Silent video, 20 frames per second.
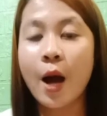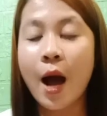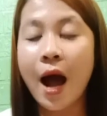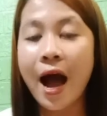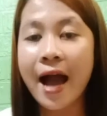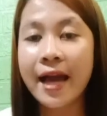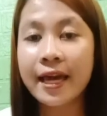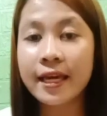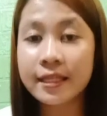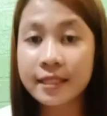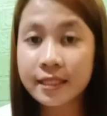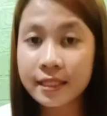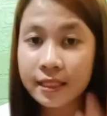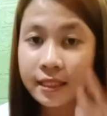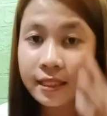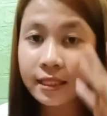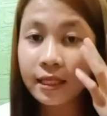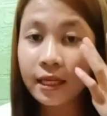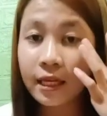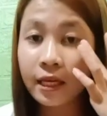
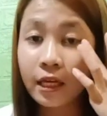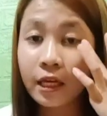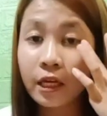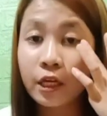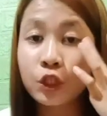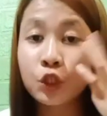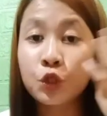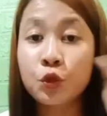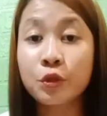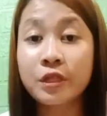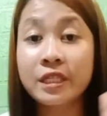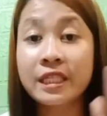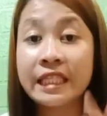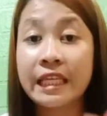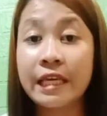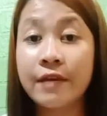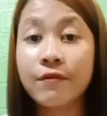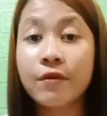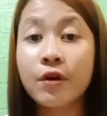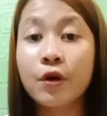eyes to
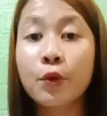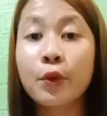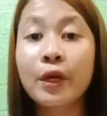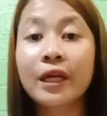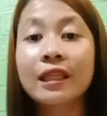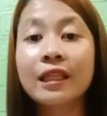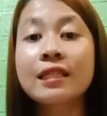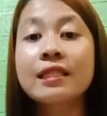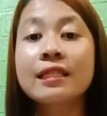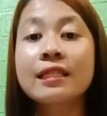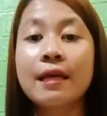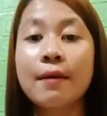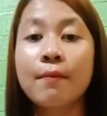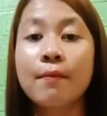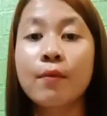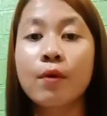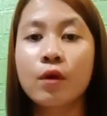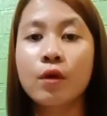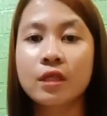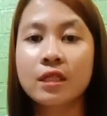receive written
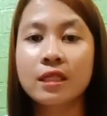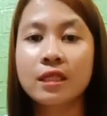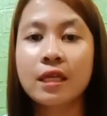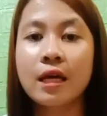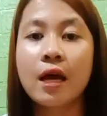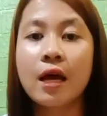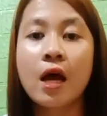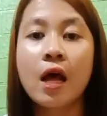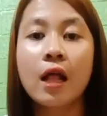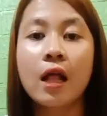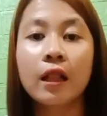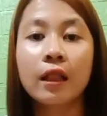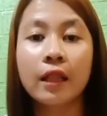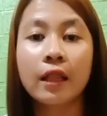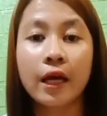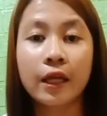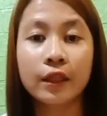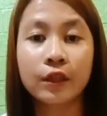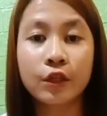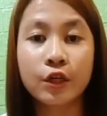symbols,
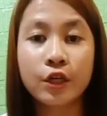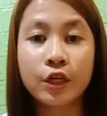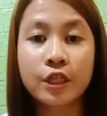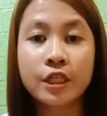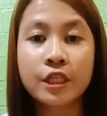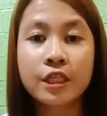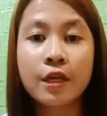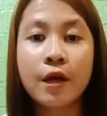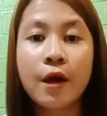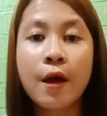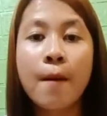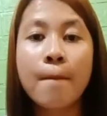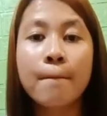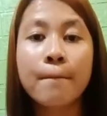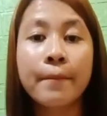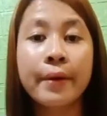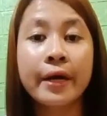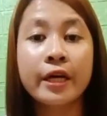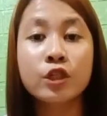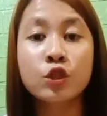letters,
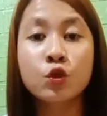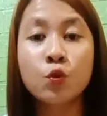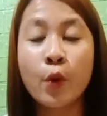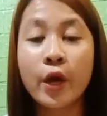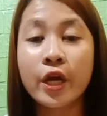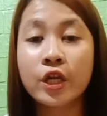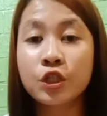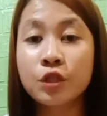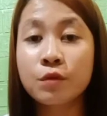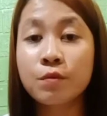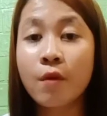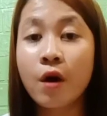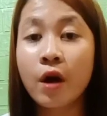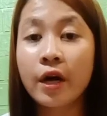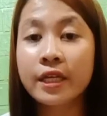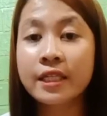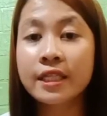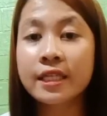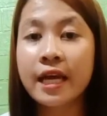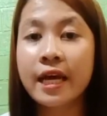punctuation
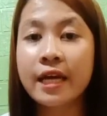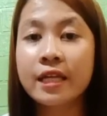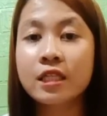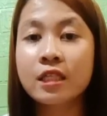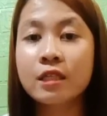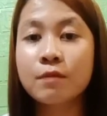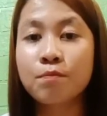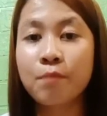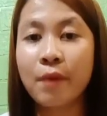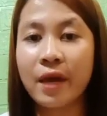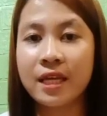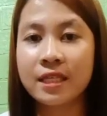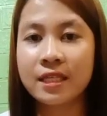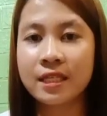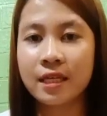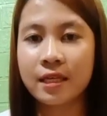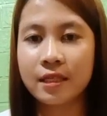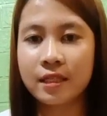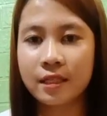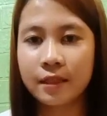marks, and
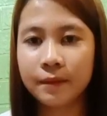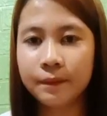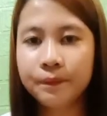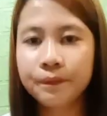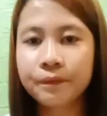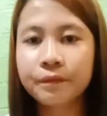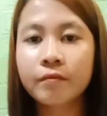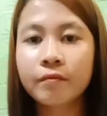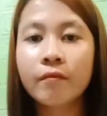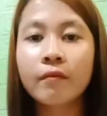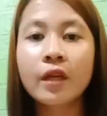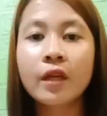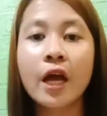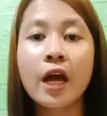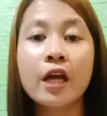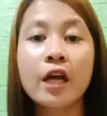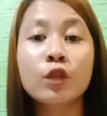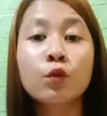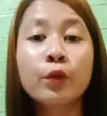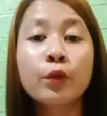spaces.
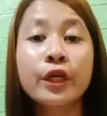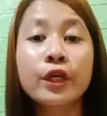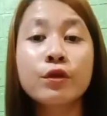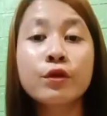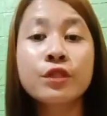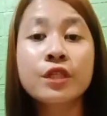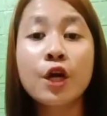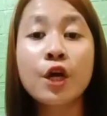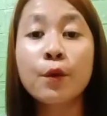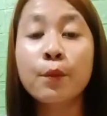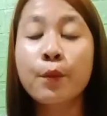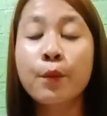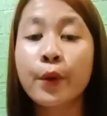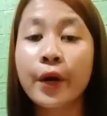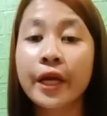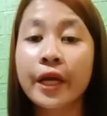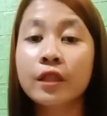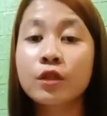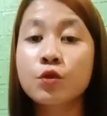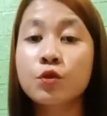And we use our
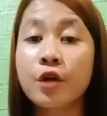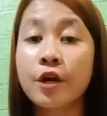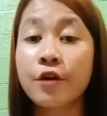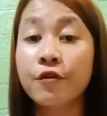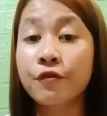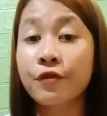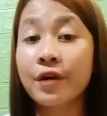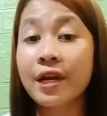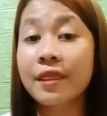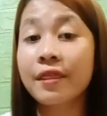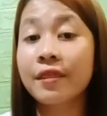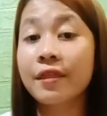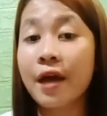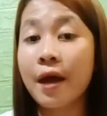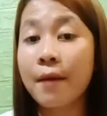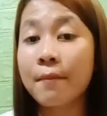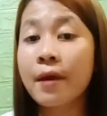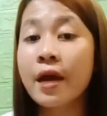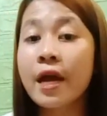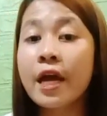brain to convert
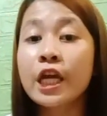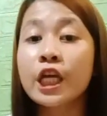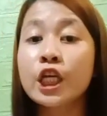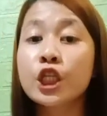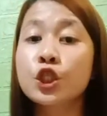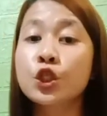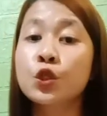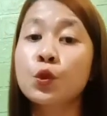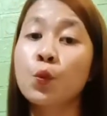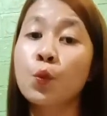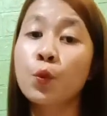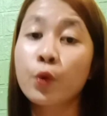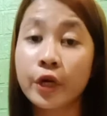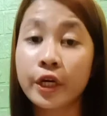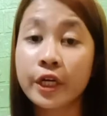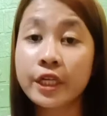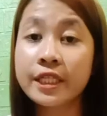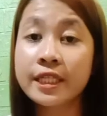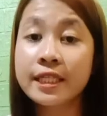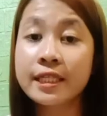them into
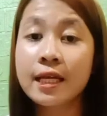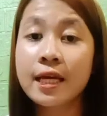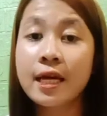words,